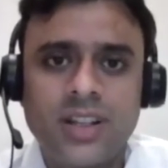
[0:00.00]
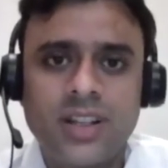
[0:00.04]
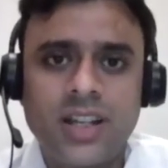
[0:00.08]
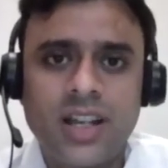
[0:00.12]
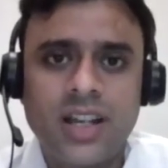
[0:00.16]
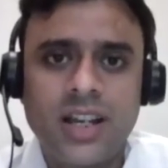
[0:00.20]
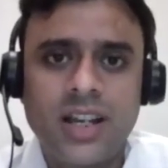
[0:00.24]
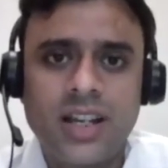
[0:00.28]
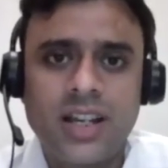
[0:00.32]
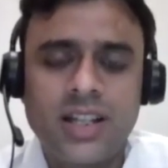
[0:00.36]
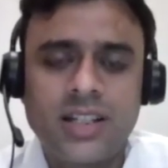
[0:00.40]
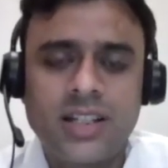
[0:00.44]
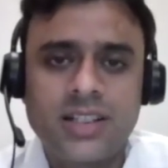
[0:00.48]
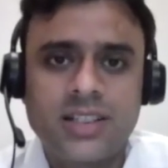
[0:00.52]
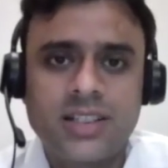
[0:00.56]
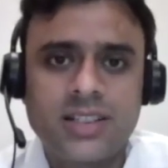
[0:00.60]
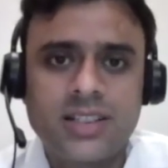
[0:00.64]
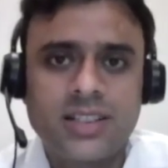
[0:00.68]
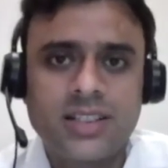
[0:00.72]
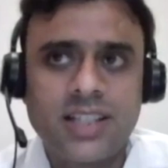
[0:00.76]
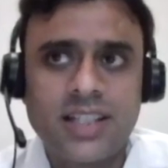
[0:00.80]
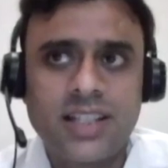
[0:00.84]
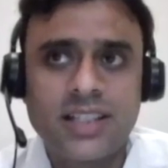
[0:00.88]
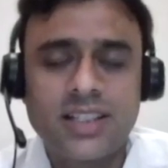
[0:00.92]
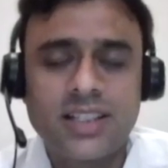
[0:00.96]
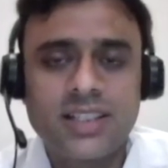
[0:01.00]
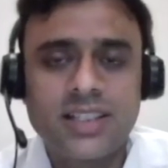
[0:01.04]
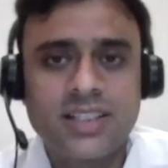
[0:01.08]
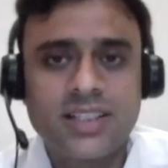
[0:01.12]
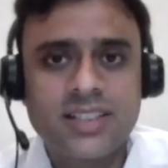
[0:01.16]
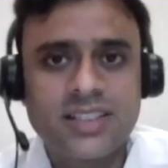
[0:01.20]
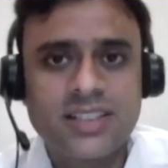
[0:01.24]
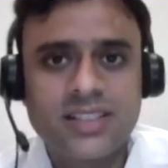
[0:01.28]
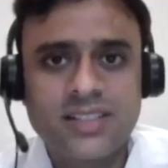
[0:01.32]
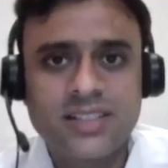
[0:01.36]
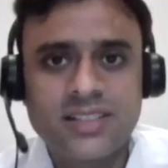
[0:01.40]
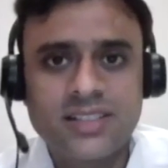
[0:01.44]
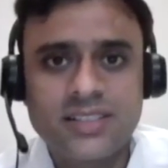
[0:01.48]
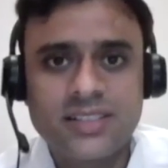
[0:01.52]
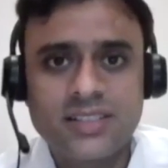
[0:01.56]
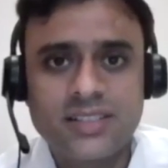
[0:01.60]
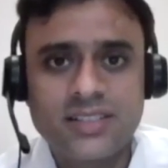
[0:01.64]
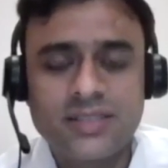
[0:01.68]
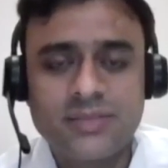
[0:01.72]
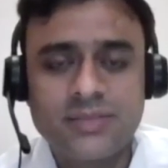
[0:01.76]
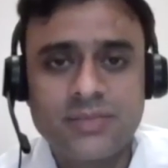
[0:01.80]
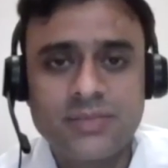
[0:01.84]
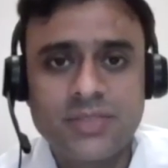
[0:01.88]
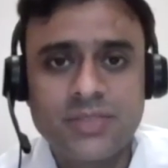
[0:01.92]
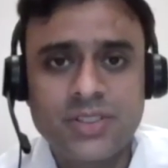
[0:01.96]
And then this
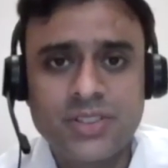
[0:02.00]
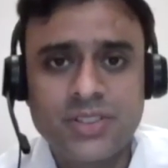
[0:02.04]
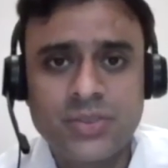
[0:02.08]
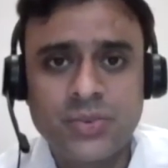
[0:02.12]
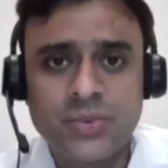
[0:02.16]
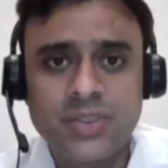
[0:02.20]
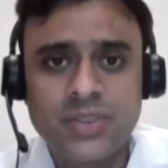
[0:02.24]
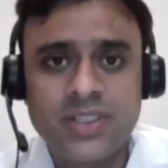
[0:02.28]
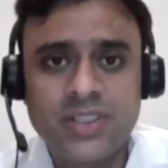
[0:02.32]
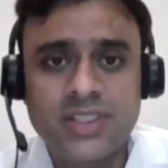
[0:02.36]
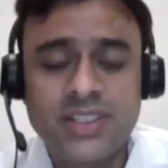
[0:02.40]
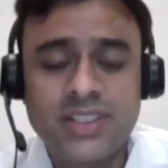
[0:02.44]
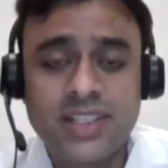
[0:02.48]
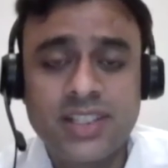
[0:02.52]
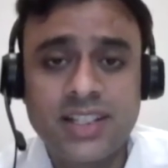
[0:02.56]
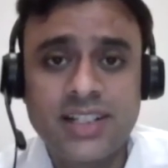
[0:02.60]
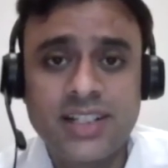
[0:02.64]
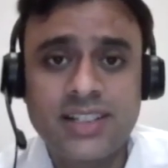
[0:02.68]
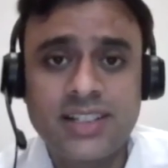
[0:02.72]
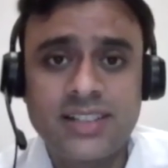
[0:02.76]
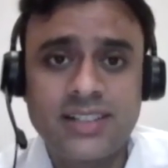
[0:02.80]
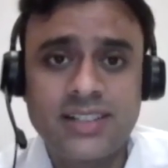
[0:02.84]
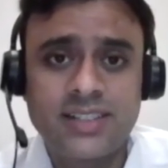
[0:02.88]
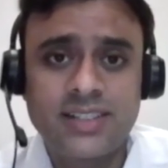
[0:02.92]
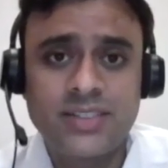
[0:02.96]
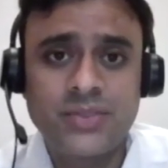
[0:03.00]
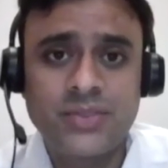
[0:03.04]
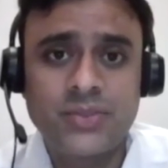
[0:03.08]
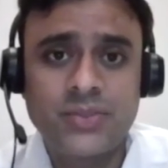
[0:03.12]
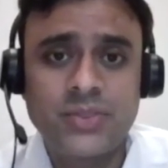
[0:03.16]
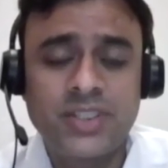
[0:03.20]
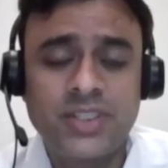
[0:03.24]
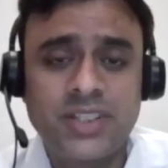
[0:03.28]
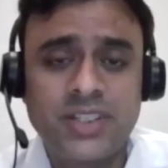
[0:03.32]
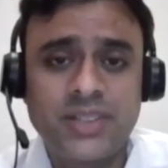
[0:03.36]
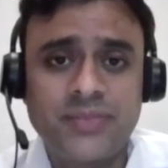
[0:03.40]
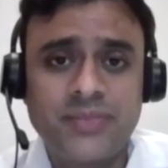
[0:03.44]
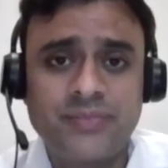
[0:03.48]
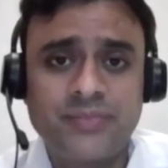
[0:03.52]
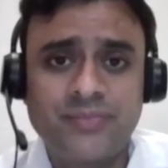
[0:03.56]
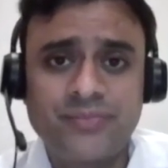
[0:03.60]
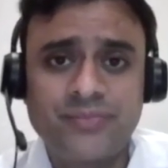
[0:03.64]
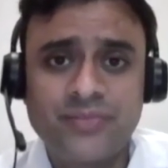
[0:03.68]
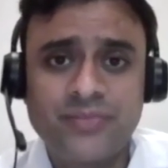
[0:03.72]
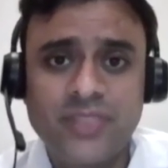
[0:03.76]
student said, he